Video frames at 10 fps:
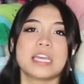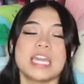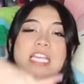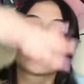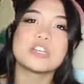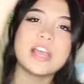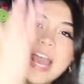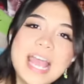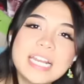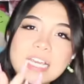Like, is there
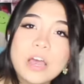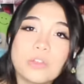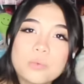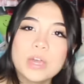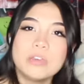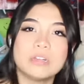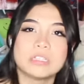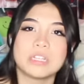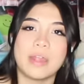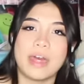any other way you could
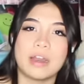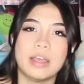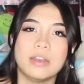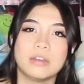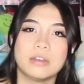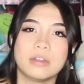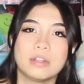have slid that in?